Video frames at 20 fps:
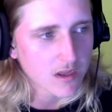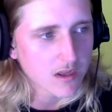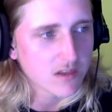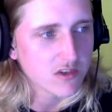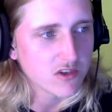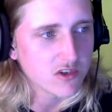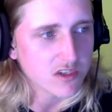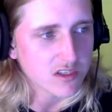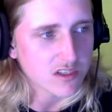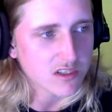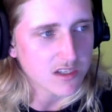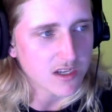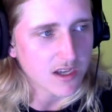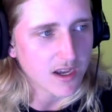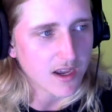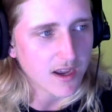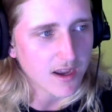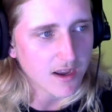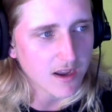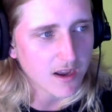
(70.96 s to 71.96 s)
just to
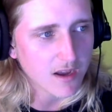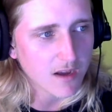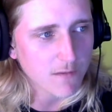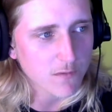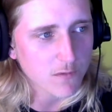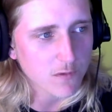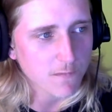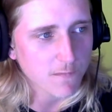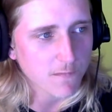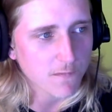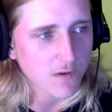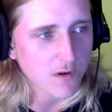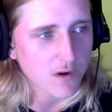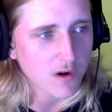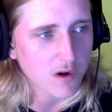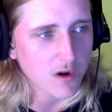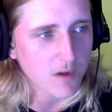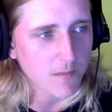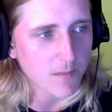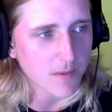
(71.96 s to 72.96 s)
have it
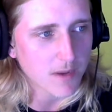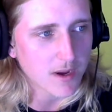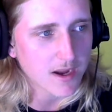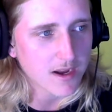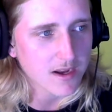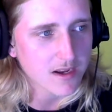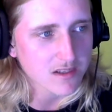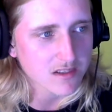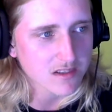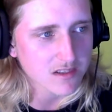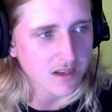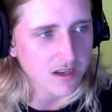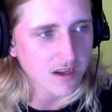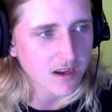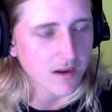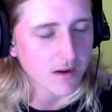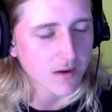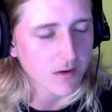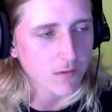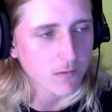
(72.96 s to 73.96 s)
for myself.
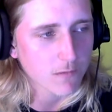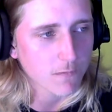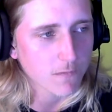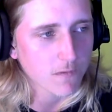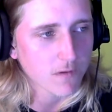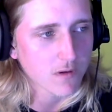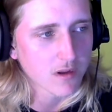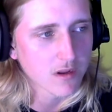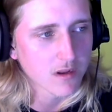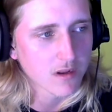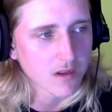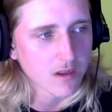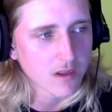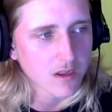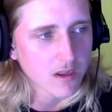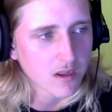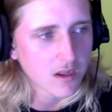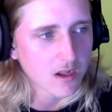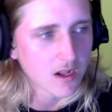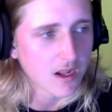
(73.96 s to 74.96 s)

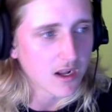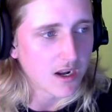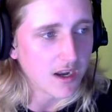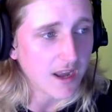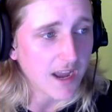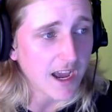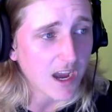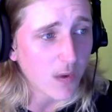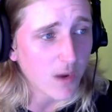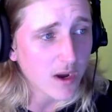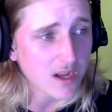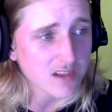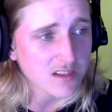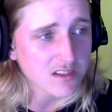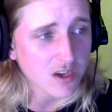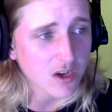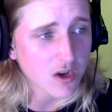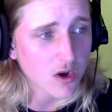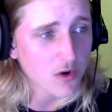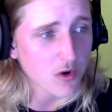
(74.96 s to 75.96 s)
Now I
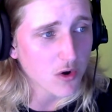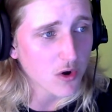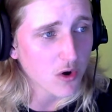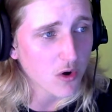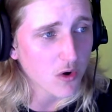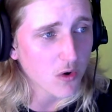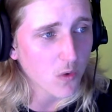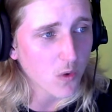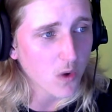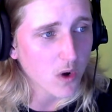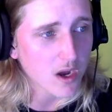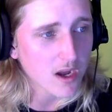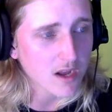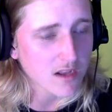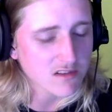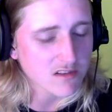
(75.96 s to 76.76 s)
don't know what